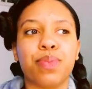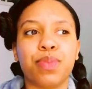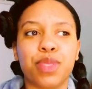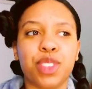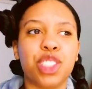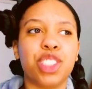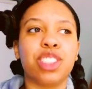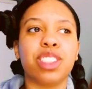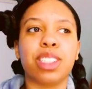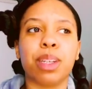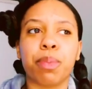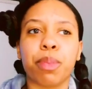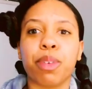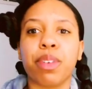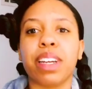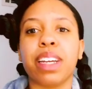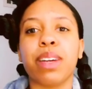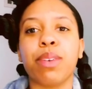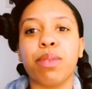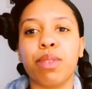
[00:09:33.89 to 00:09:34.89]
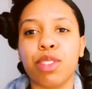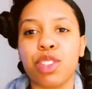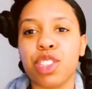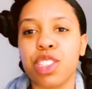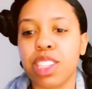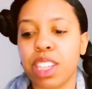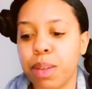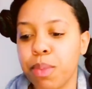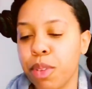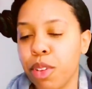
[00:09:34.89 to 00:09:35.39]
too slippery, we'll
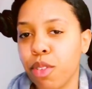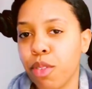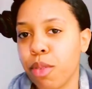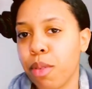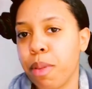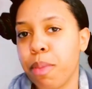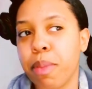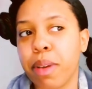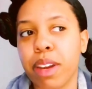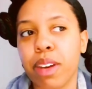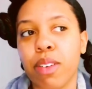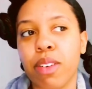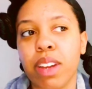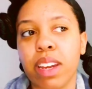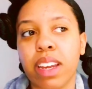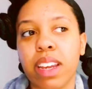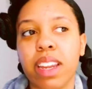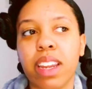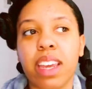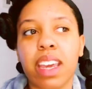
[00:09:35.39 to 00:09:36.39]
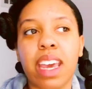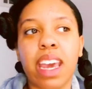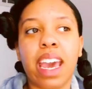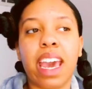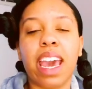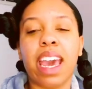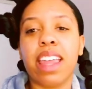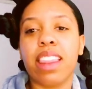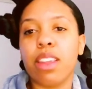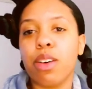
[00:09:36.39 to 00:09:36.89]
just keep the little rubber band on it,
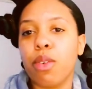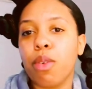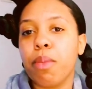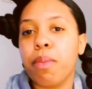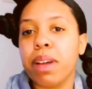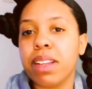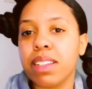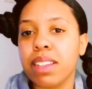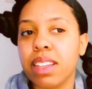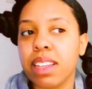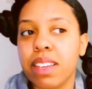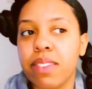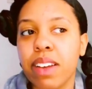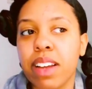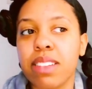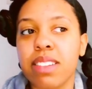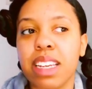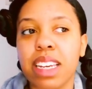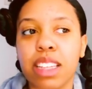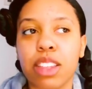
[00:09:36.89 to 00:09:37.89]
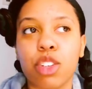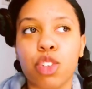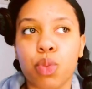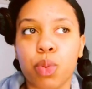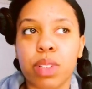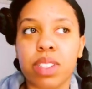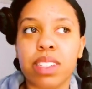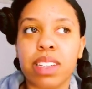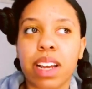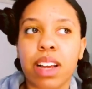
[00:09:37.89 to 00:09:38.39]
and then when I'm about to leave, I'll take the
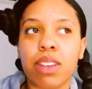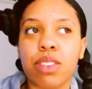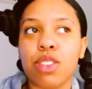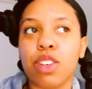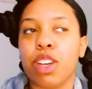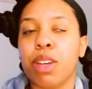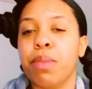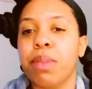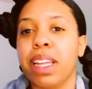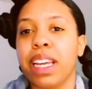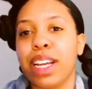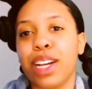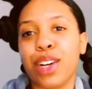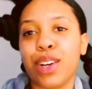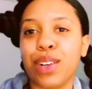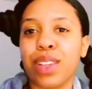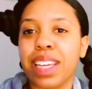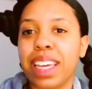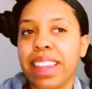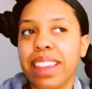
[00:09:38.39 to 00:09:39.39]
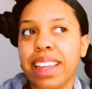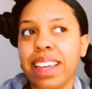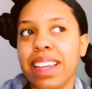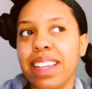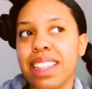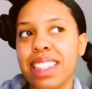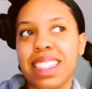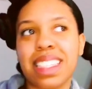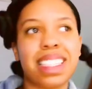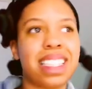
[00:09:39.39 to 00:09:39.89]
twist out so it can be like curly at the
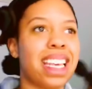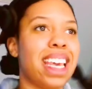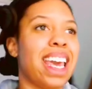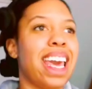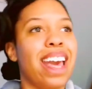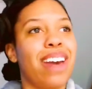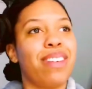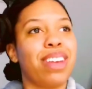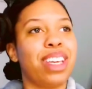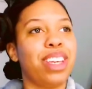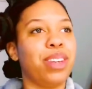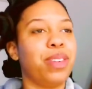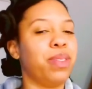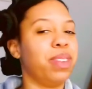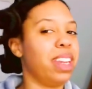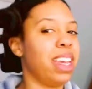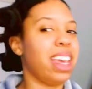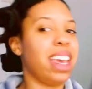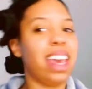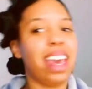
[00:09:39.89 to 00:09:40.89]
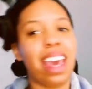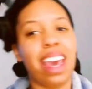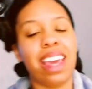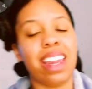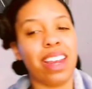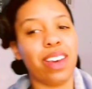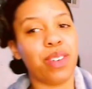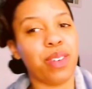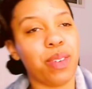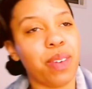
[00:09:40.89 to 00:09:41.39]
ends. How cute. And now you